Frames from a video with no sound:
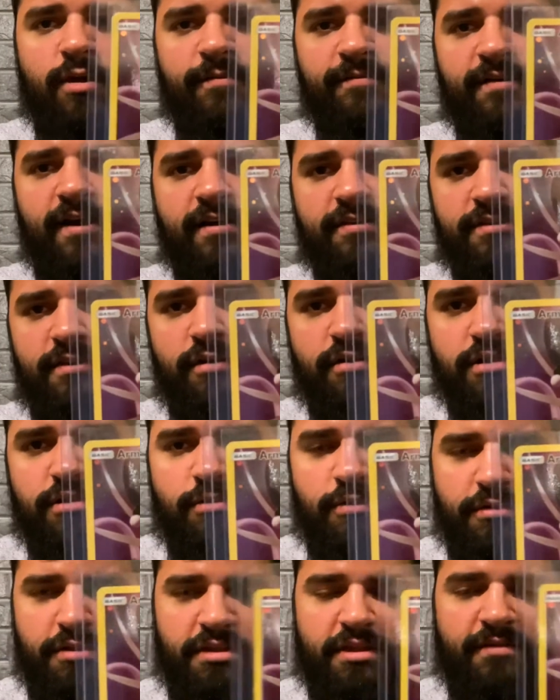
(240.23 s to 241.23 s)
gotten all
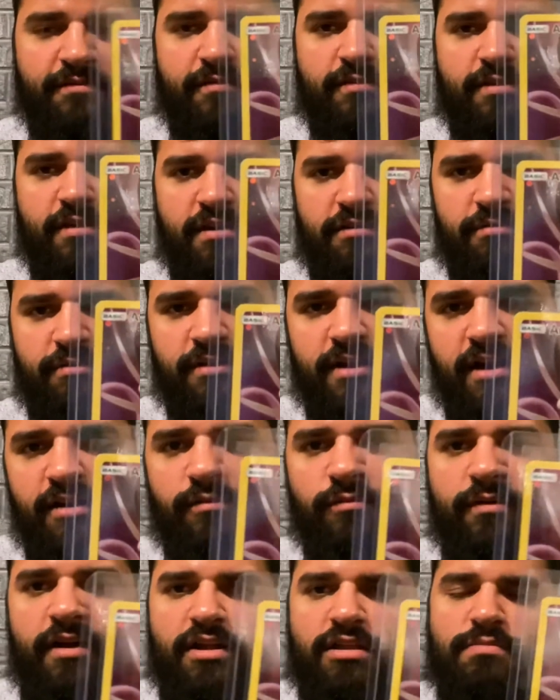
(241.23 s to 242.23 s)
sorts of different things. We've
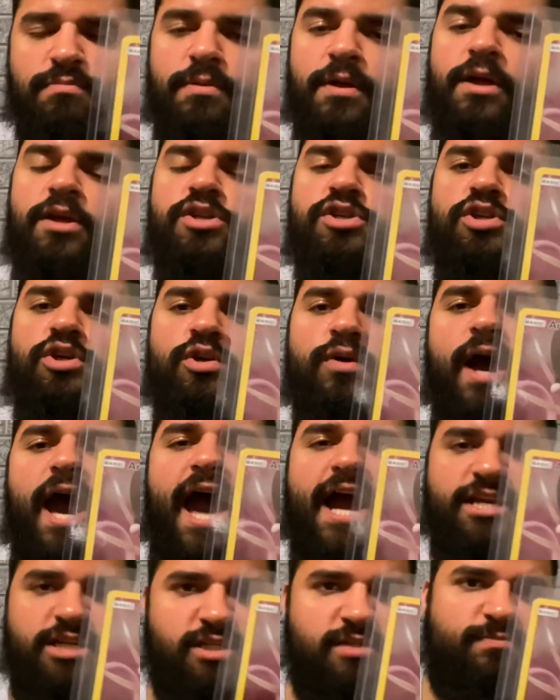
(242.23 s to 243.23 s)
gotten Red's Pikachu,
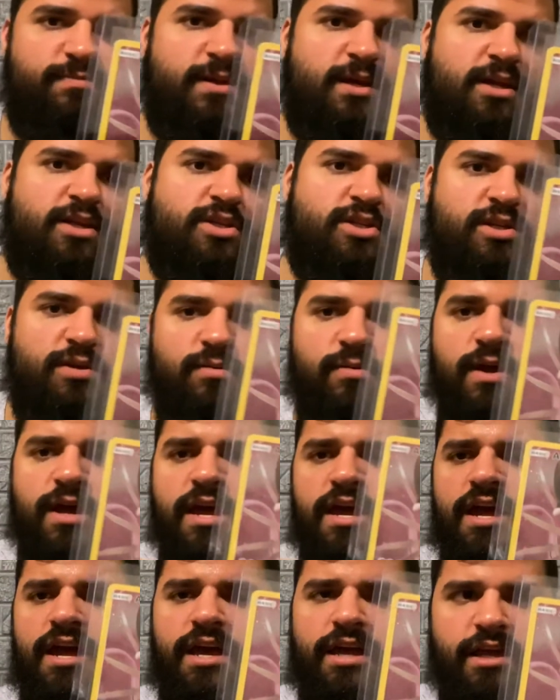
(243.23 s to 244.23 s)
Ash's Pikachu,
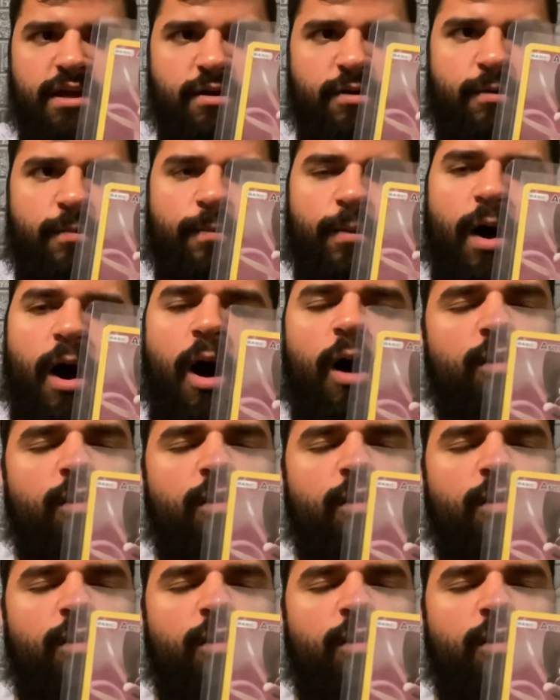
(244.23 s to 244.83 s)
all